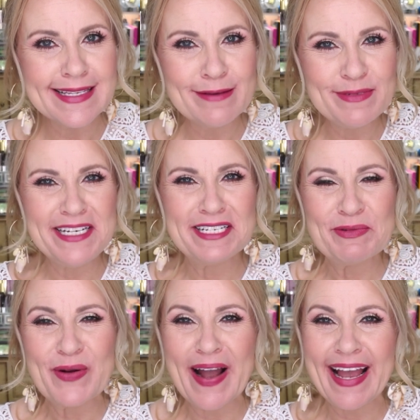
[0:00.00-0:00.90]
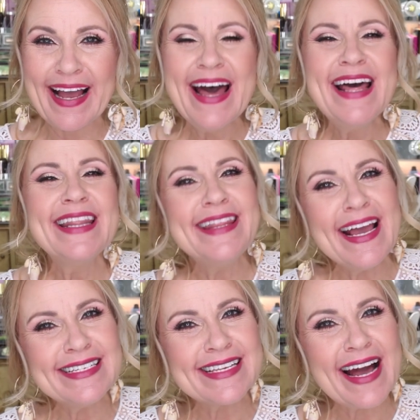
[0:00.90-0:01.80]
empties away.
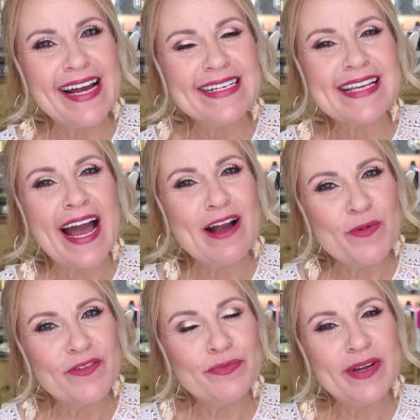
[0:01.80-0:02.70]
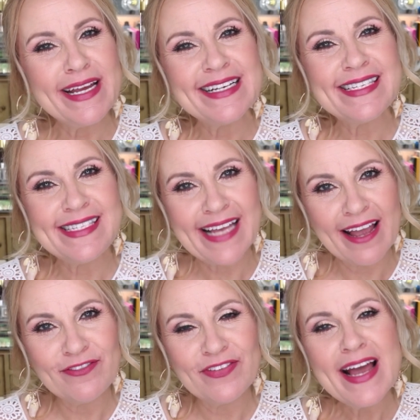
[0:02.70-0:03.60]
Thanks guys. I hope everybody is
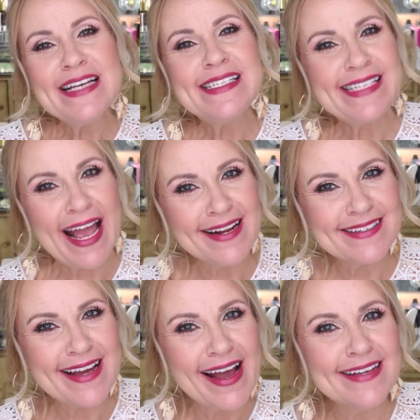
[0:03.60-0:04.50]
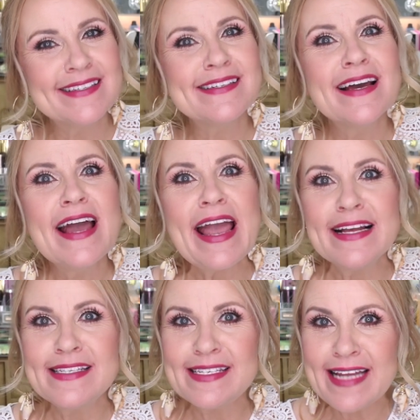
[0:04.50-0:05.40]
safe, sanitized,
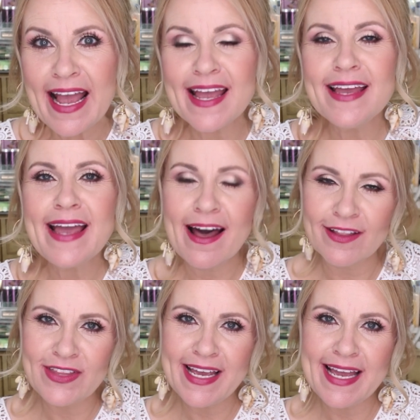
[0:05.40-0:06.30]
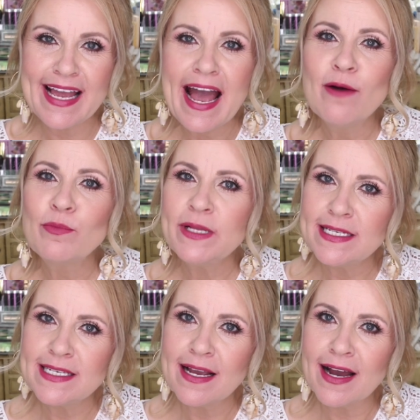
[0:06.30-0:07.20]
and staying healthy.
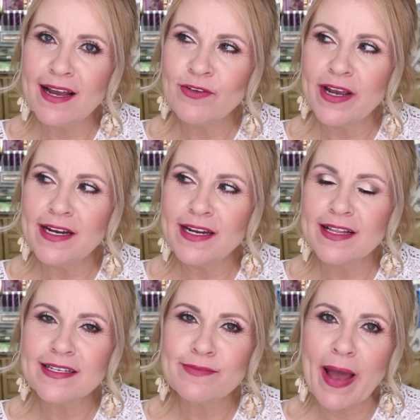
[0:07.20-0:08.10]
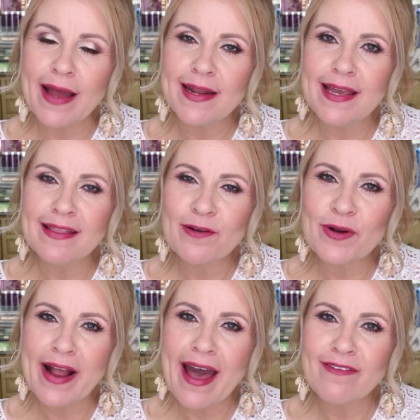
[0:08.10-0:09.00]
Please stay hydrated in this bad heat that
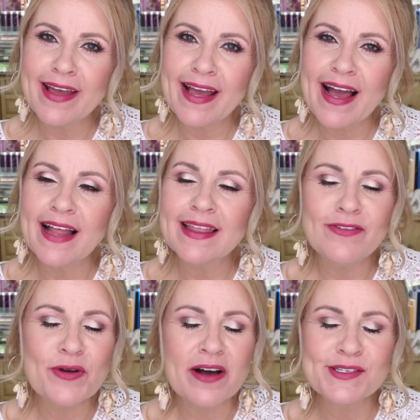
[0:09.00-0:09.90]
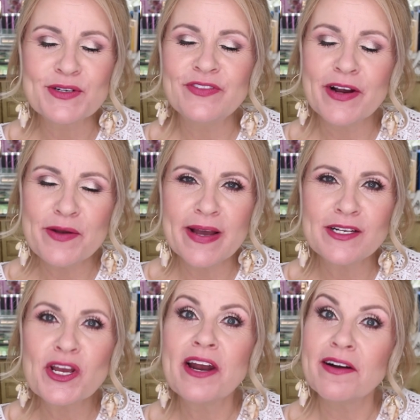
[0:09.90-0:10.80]
we're having. I love you all so very
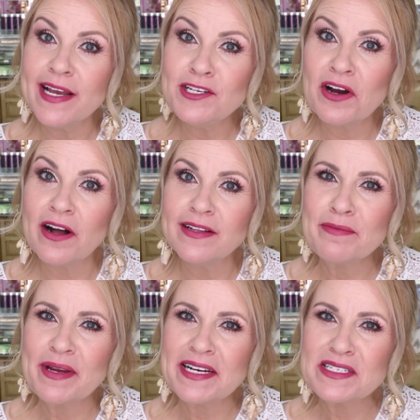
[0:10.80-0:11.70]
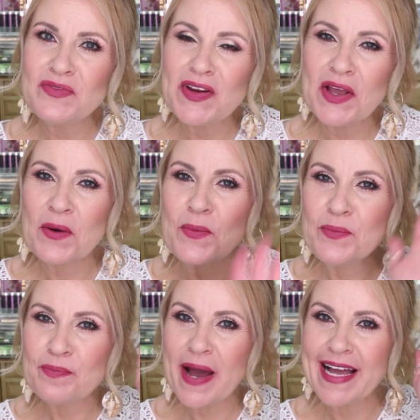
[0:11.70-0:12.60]
much and I'll catch you all in my next video.
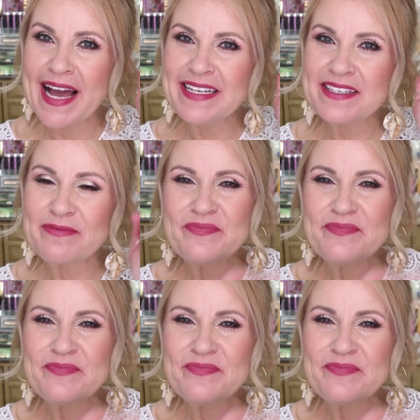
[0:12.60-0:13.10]
Bye guys.